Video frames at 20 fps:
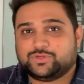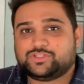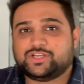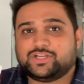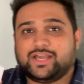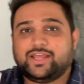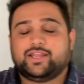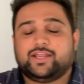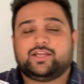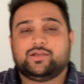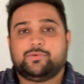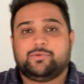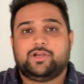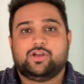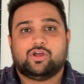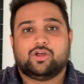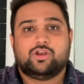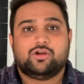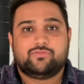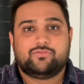which I
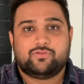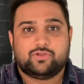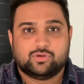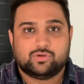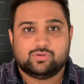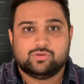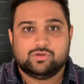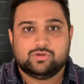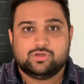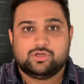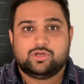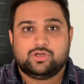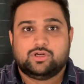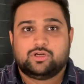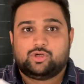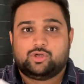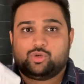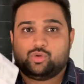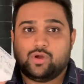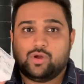recommend all of you
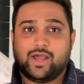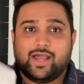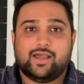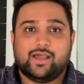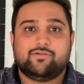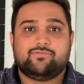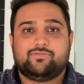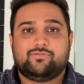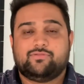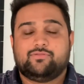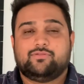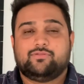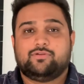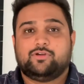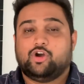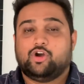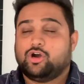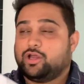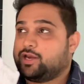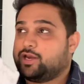to have,
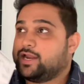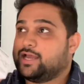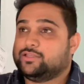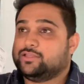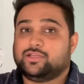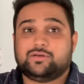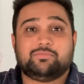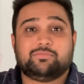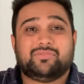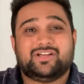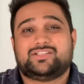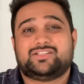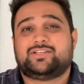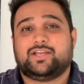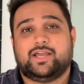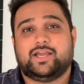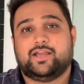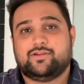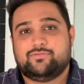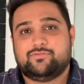or rather
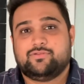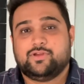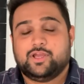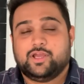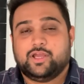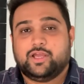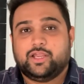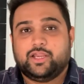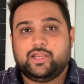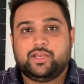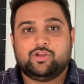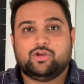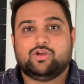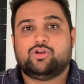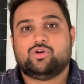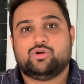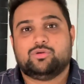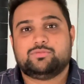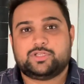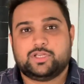must have, in
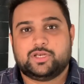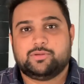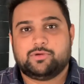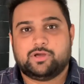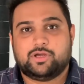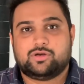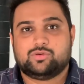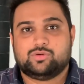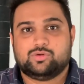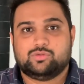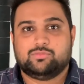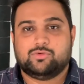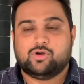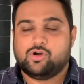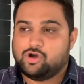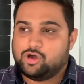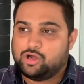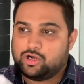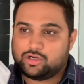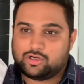your home cinema room
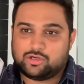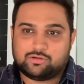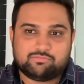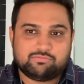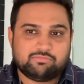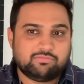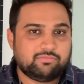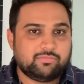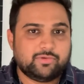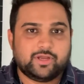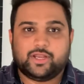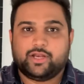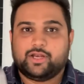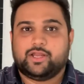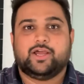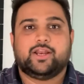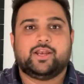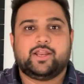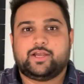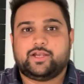or
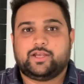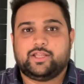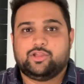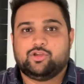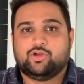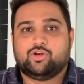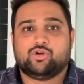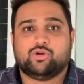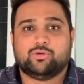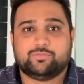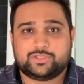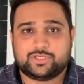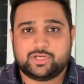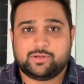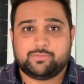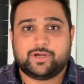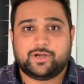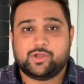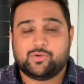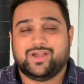in connecting your home
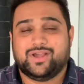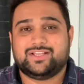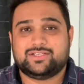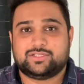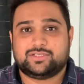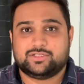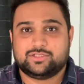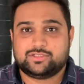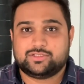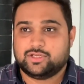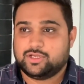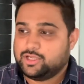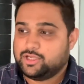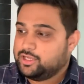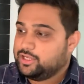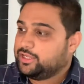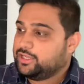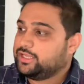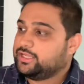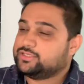cinema devices
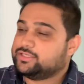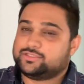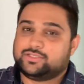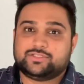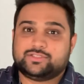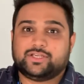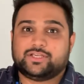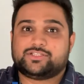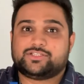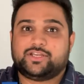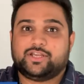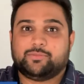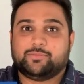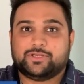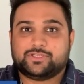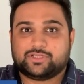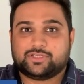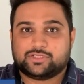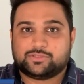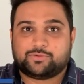is this
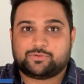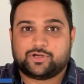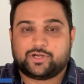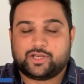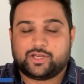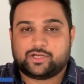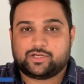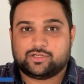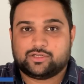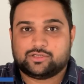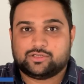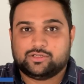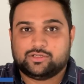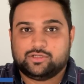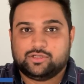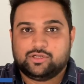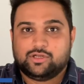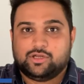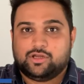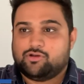HDMI surge protector.
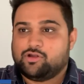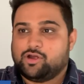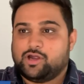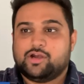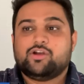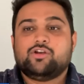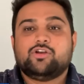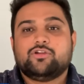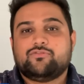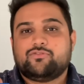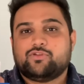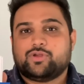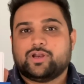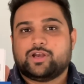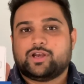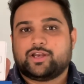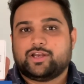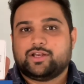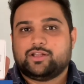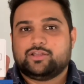Now I don't know if you
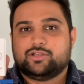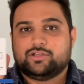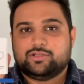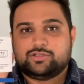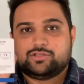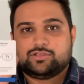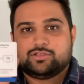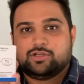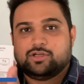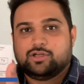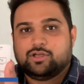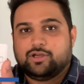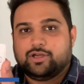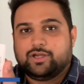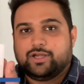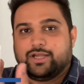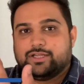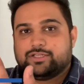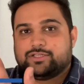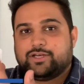can read this
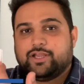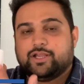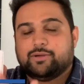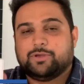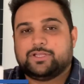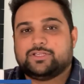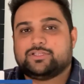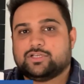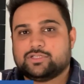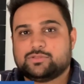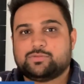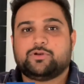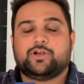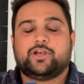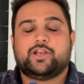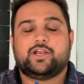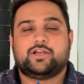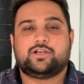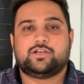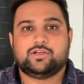HDMI surge
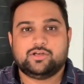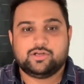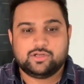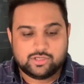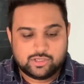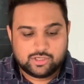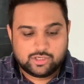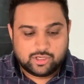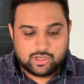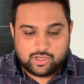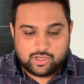protector.